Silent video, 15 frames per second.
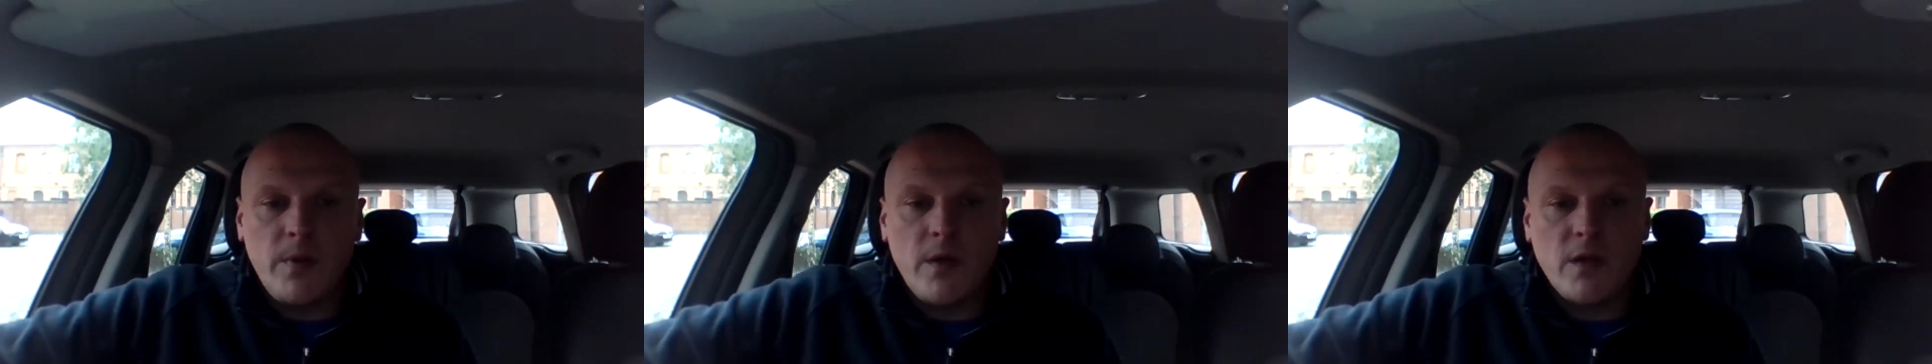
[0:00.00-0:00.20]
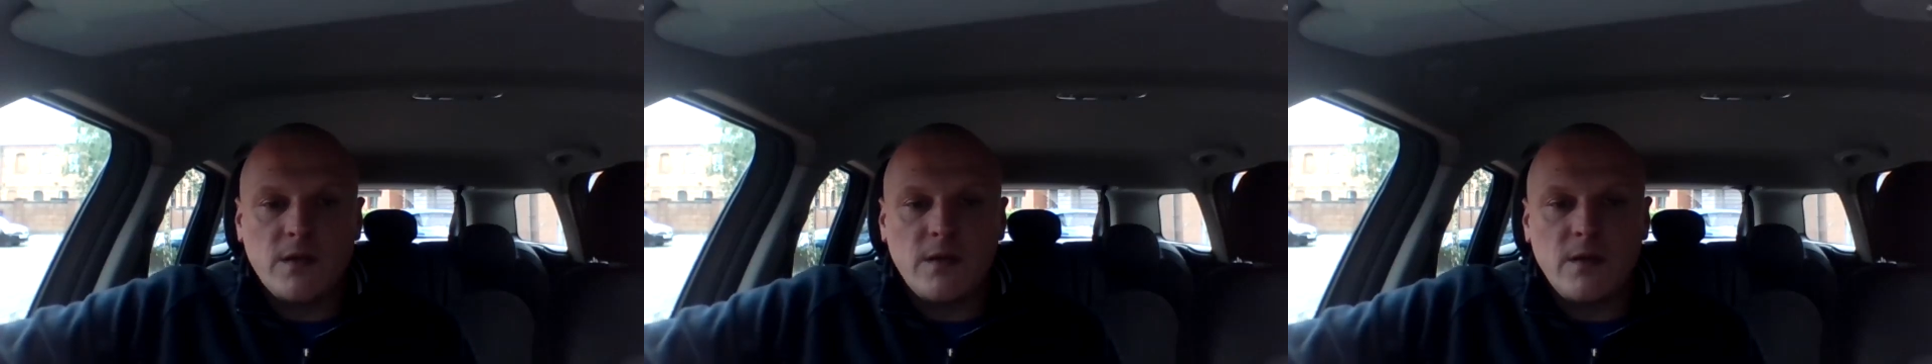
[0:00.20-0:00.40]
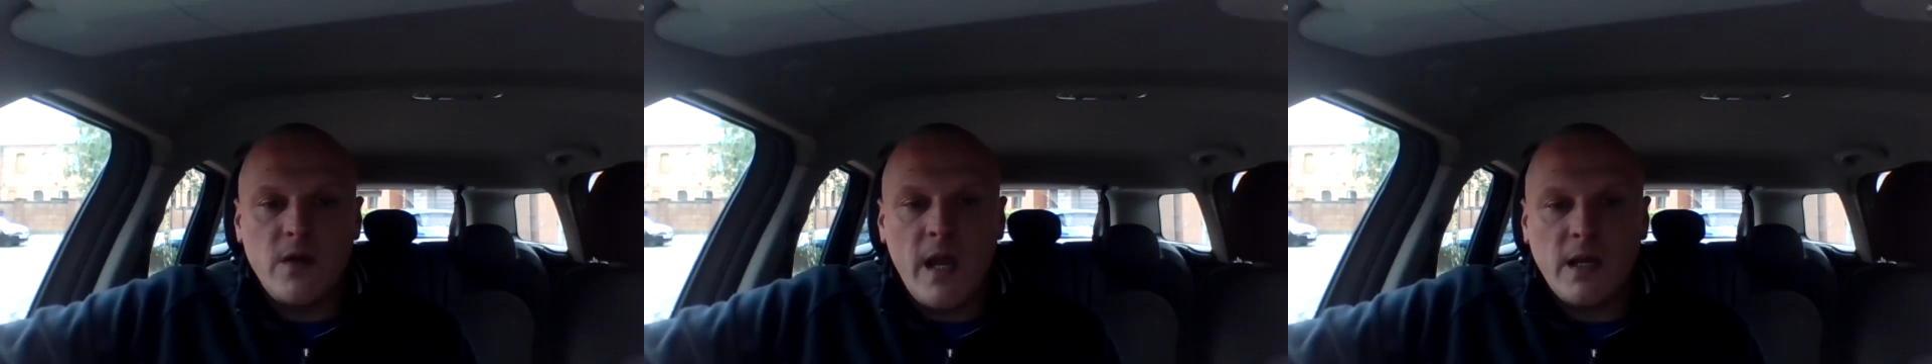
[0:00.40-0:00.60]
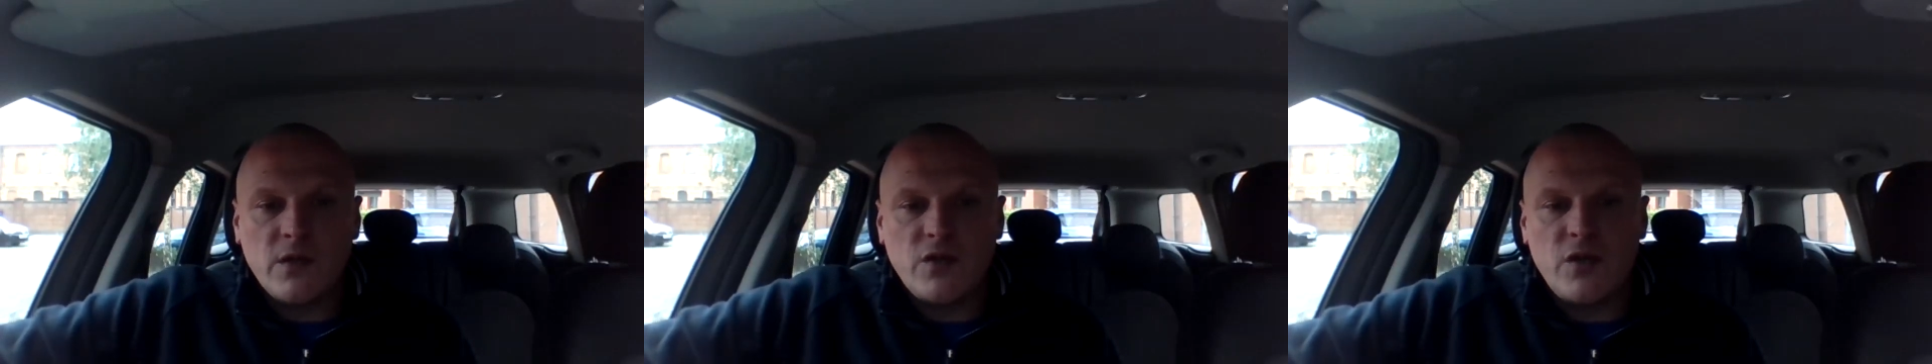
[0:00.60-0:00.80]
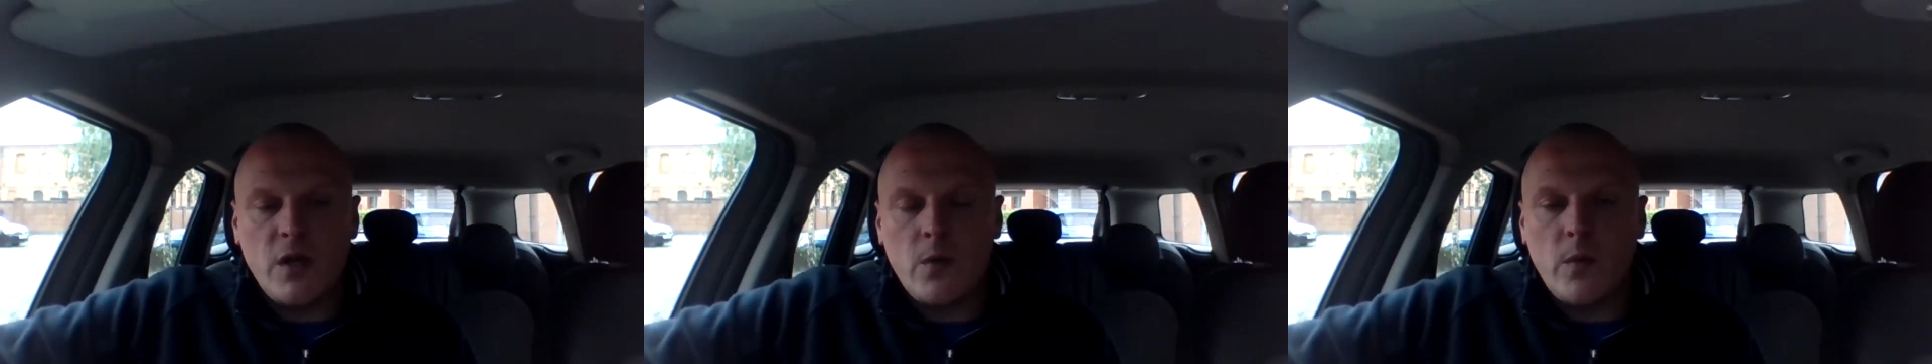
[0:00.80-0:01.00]
person
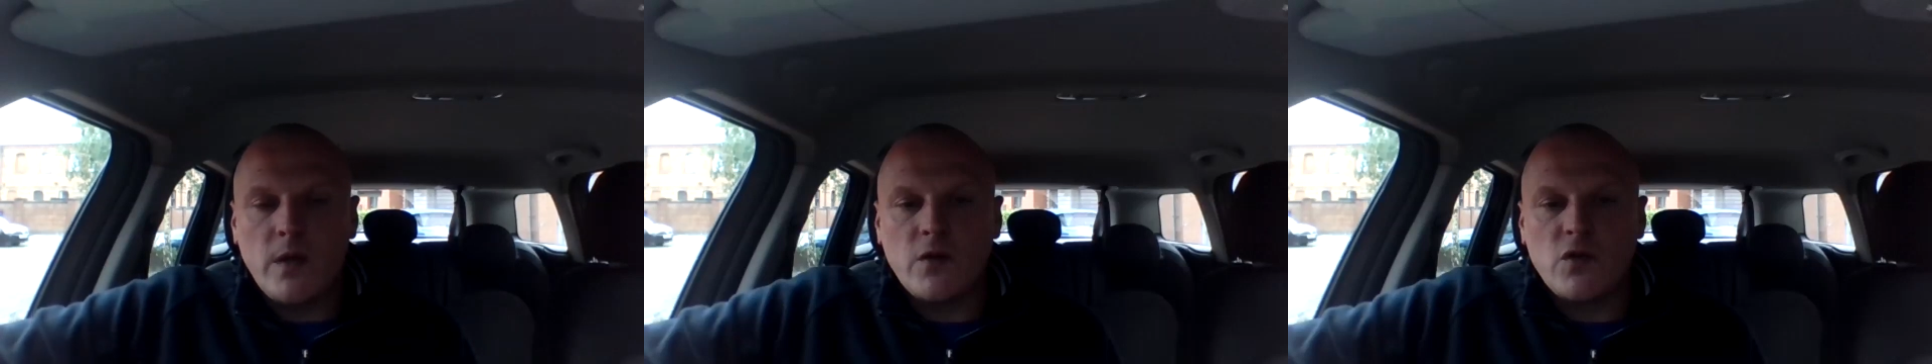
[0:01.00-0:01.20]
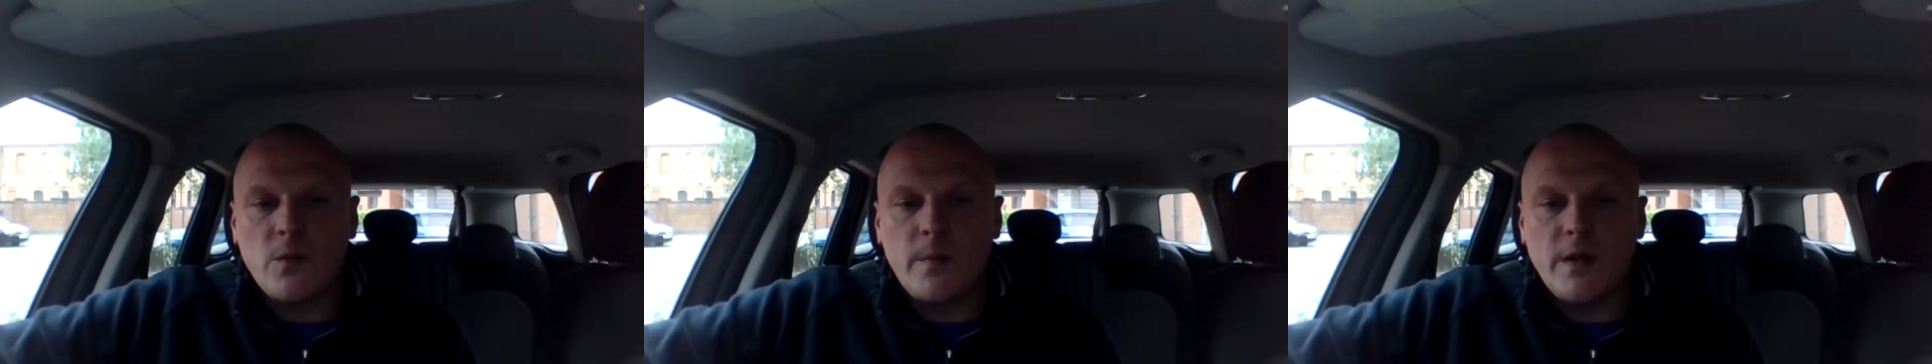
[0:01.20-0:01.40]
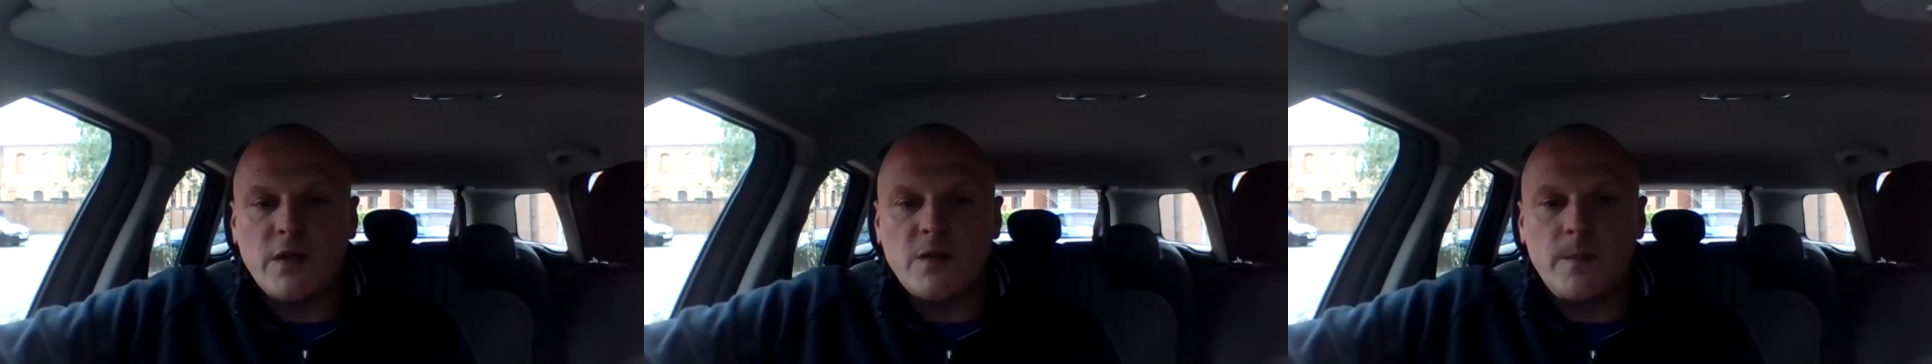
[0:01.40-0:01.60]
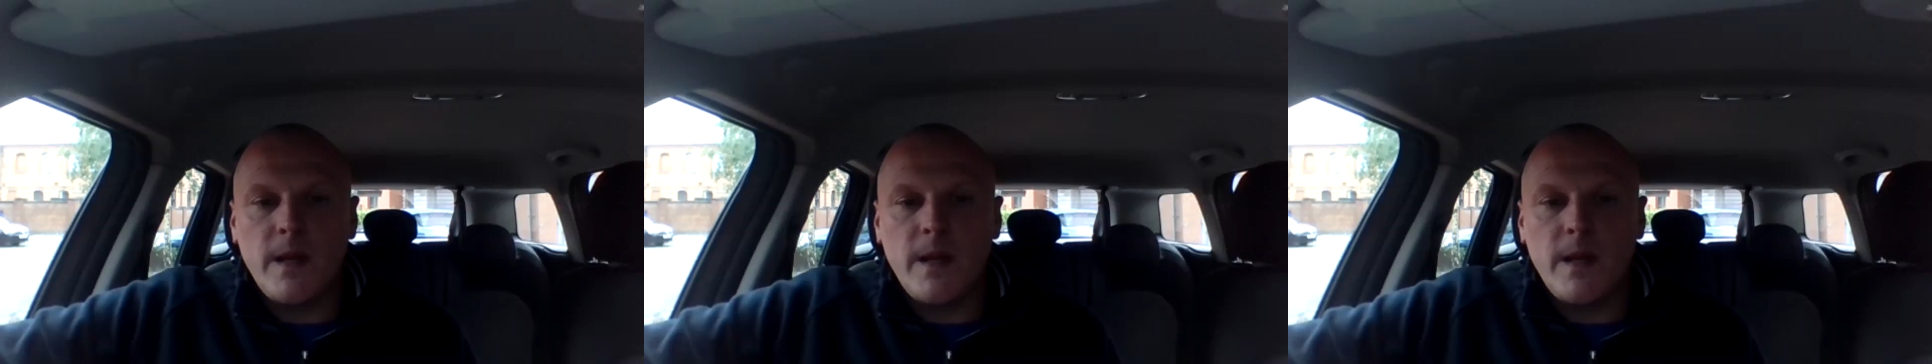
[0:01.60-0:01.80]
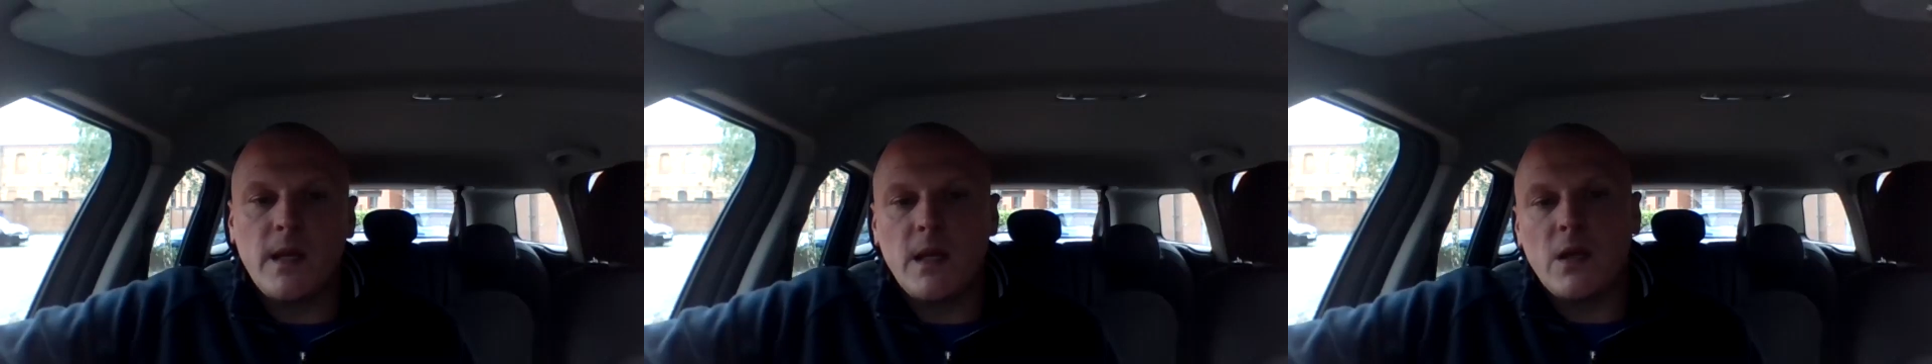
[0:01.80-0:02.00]
next to you when somebody's
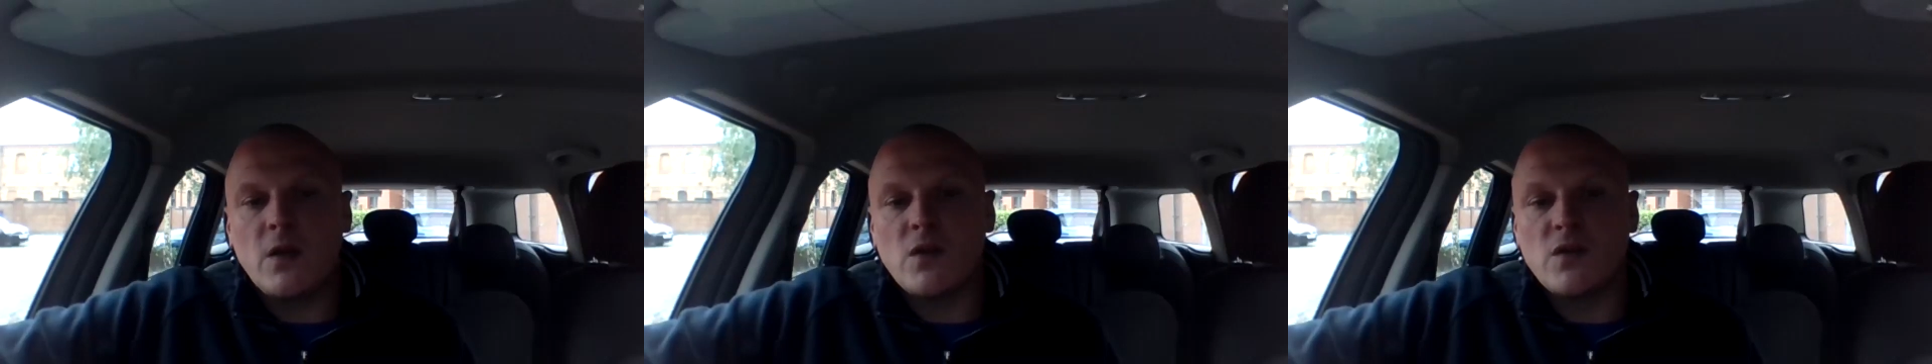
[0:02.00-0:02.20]
speaking,